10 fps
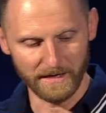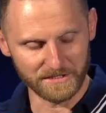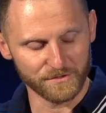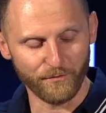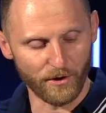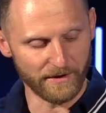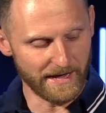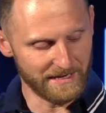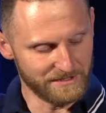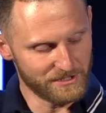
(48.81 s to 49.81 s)
As far
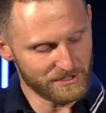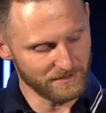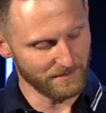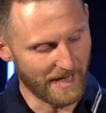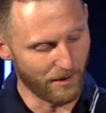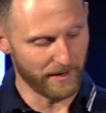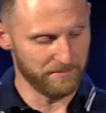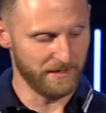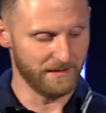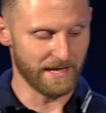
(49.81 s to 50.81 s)
as how I
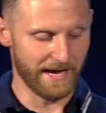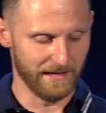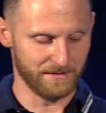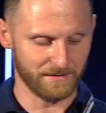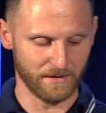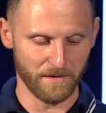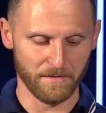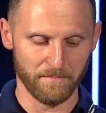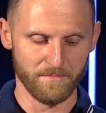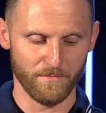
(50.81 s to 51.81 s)
mean that,
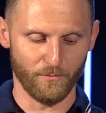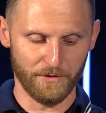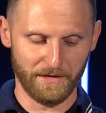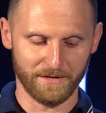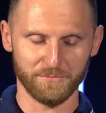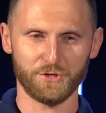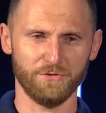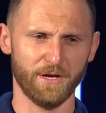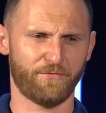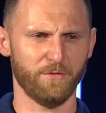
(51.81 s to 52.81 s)
when it comes
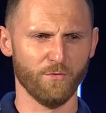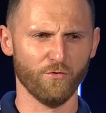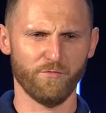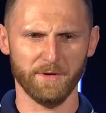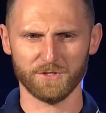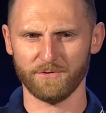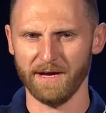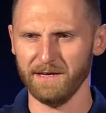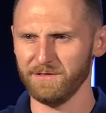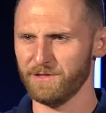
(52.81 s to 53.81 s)
to different movements,
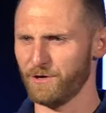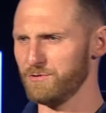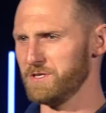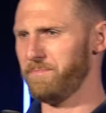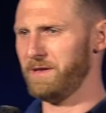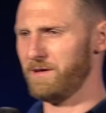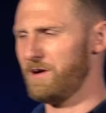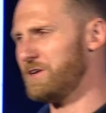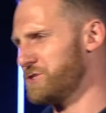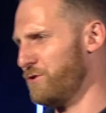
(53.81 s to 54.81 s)
right? There was a
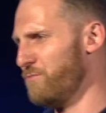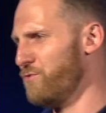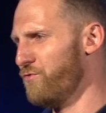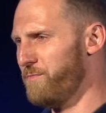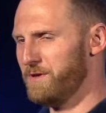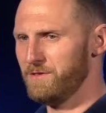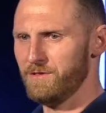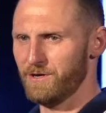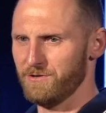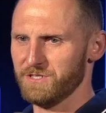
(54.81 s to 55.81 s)
Pentecostal
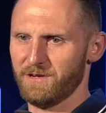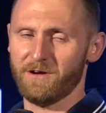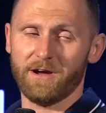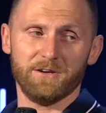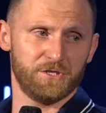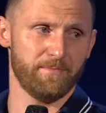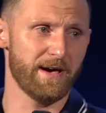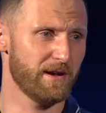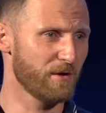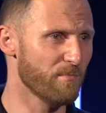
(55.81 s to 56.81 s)
movement, there is a
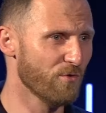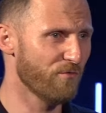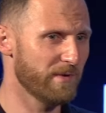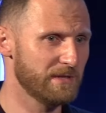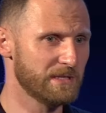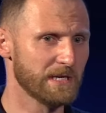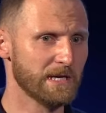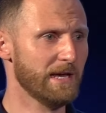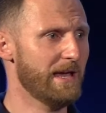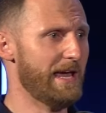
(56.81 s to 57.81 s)
charismatic movement,
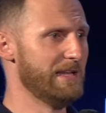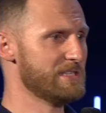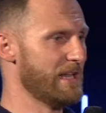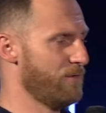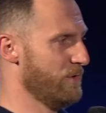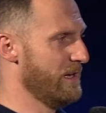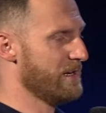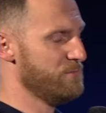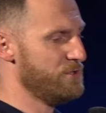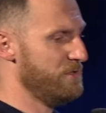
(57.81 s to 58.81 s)
and it's like when it
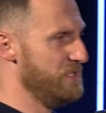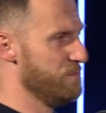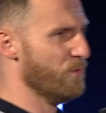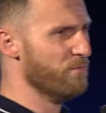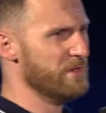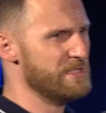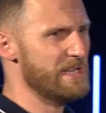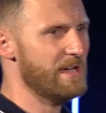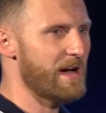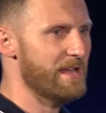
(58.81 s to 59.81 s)
comes to these movements, they